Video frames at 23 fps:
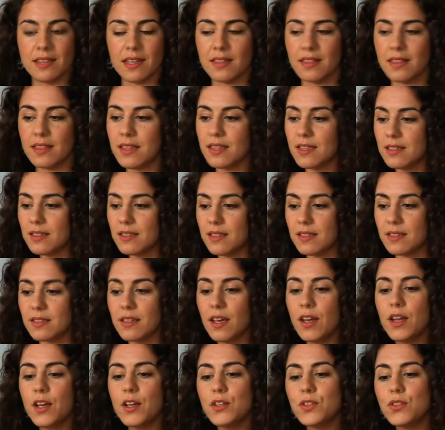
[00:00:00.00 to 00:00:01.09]
And this is
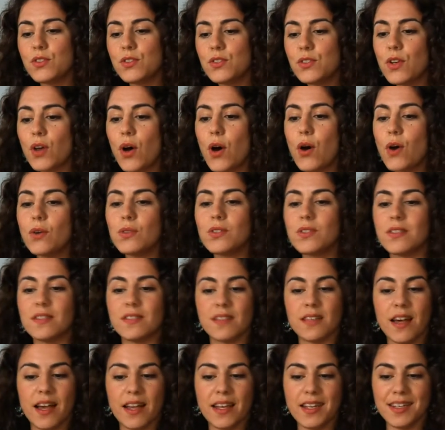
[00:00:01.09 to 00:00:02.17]
so
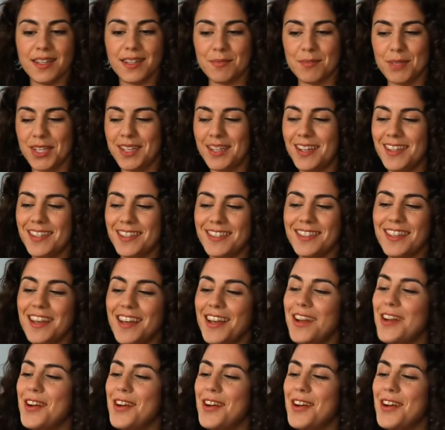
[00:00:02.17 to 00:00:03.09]
society, because